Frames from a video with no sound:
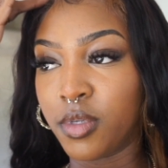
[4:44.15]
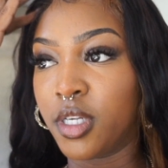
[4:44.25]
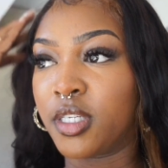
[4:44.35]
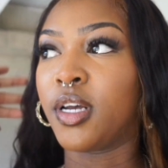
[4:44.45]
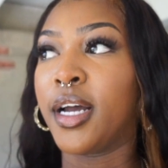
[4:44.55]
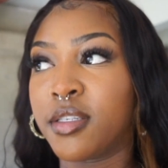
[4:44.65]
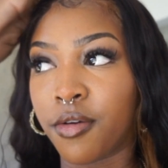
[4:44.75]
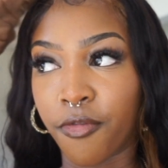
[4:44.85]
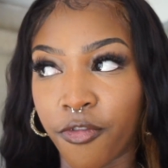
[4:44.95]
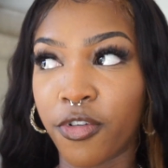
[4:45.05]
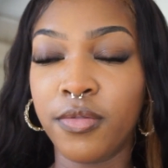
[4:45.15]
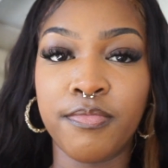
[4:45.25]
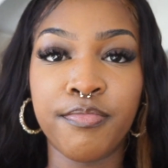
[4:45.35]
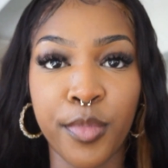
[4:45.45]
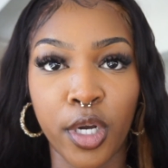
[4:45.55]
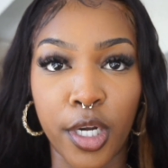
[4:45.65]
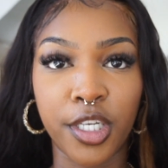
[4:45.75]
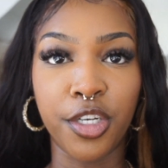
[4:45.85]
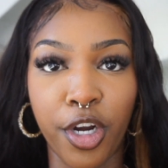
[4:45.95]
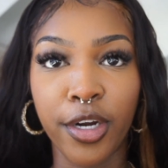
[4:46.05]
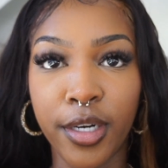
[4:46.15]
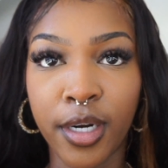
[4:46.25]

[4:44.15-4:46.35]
the size of a t-shirt.